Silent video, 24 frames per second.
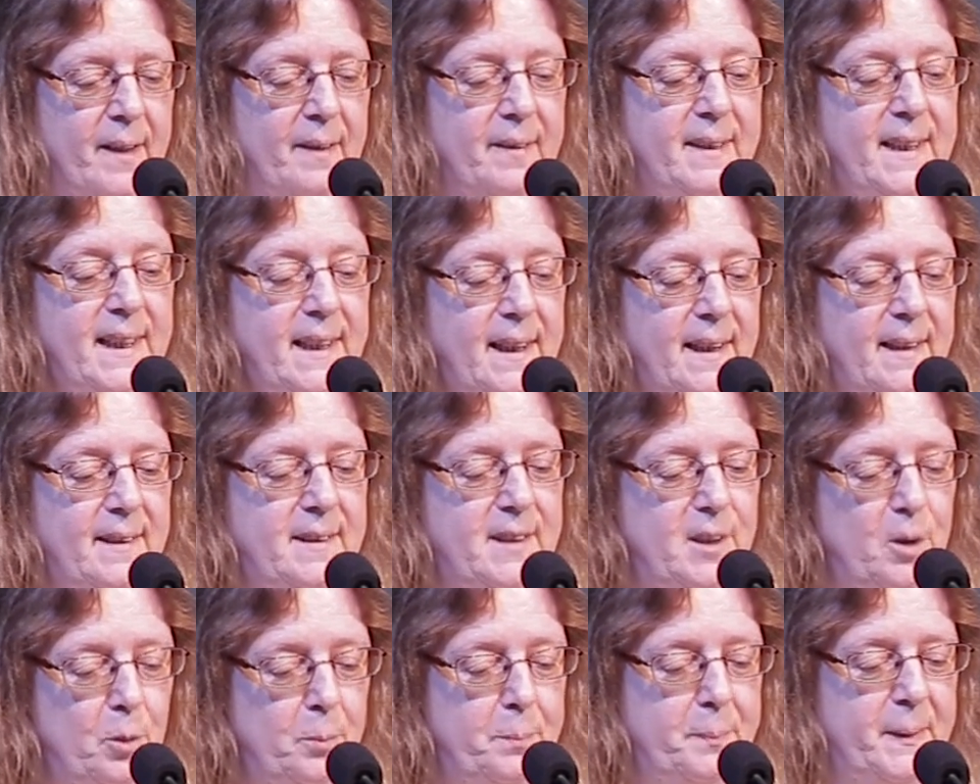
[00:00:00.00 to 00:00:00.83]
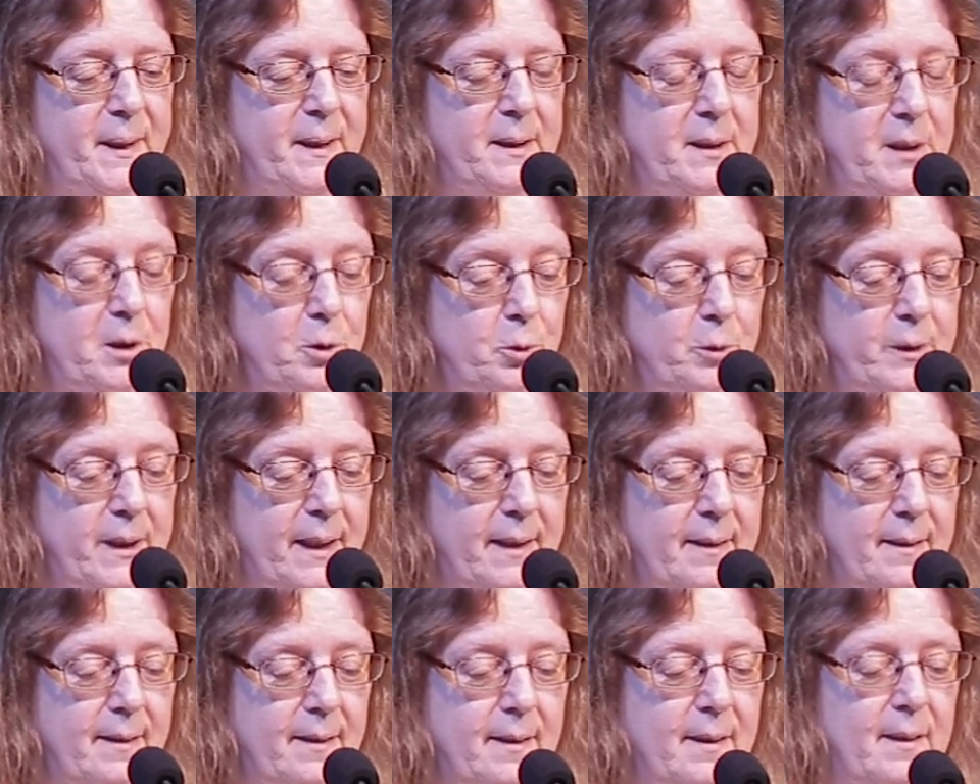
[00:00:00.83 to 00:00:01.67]
the Ethiopian
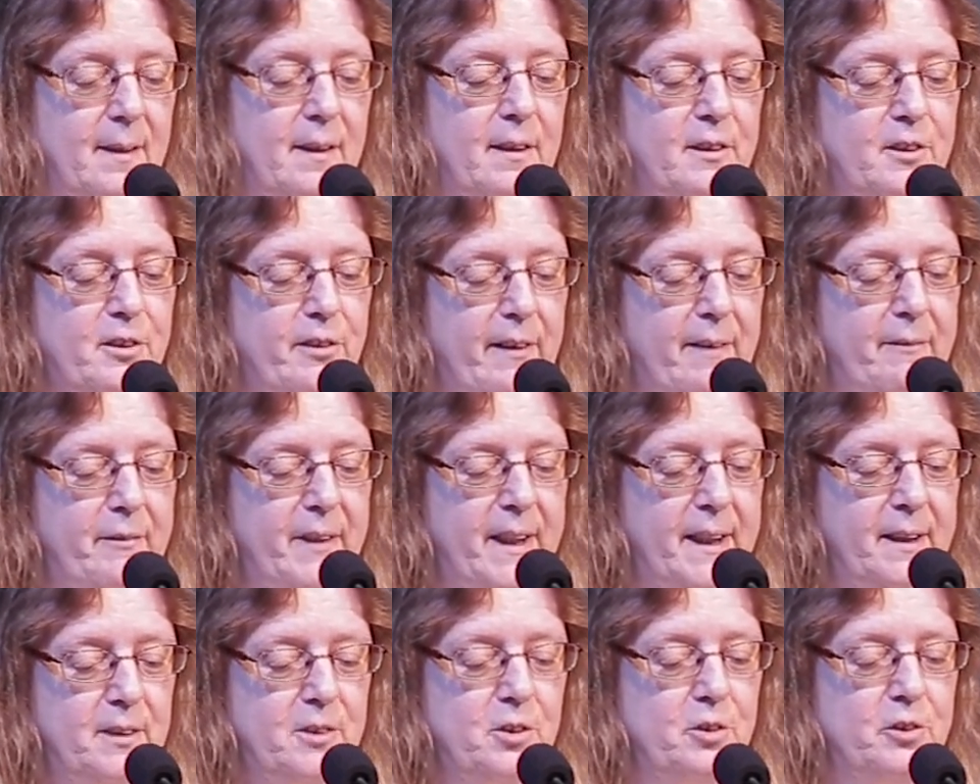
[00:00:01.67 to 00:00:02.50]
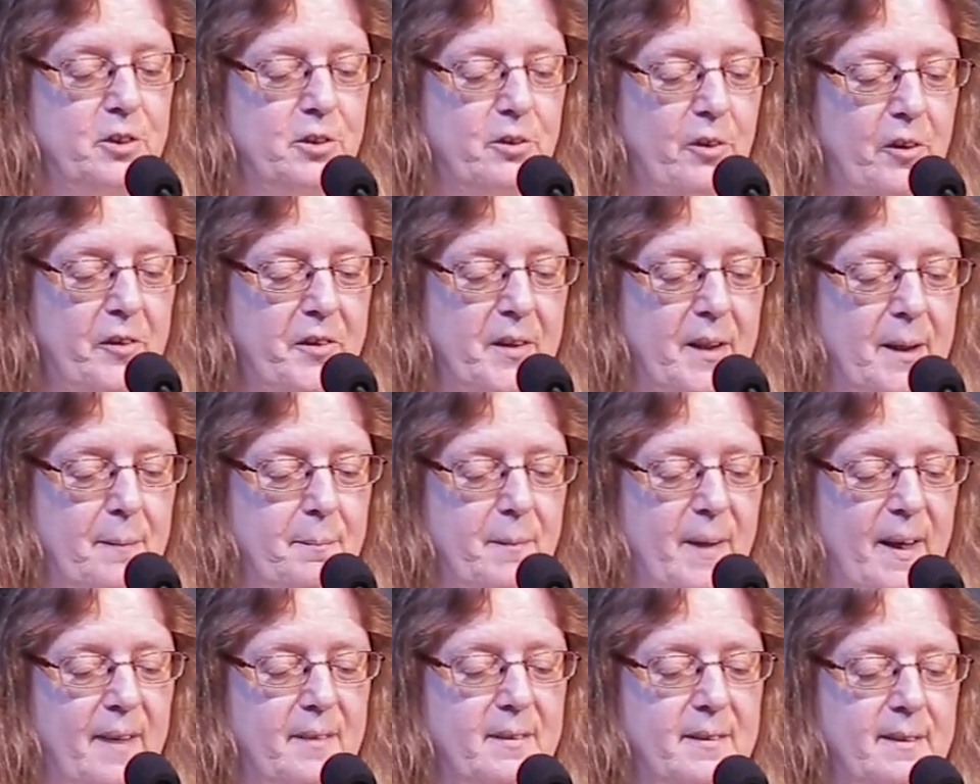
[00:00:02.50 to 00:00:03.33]
eunuch traveling to
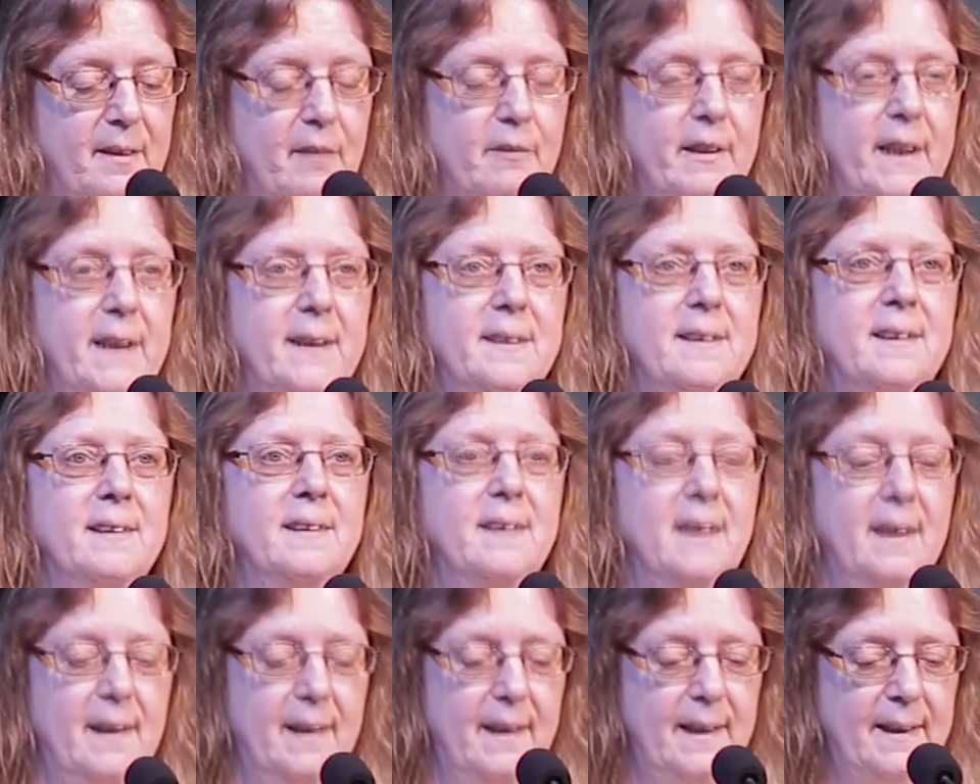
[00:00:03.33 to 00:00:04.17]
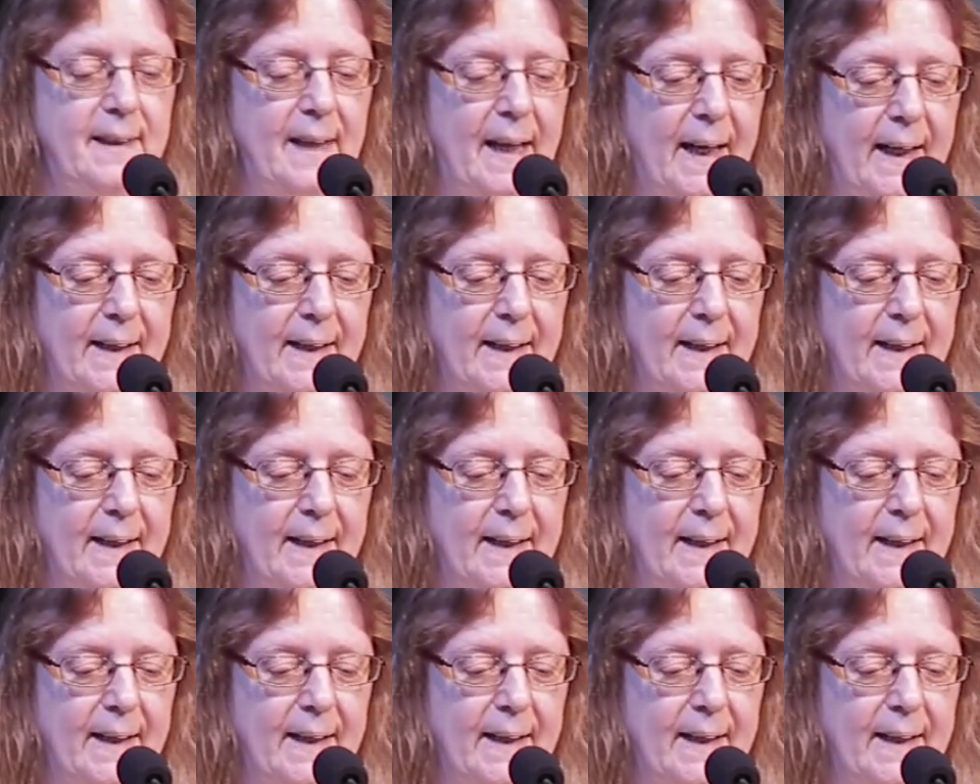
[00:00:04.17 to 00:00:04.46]
Jerusalem as narrated in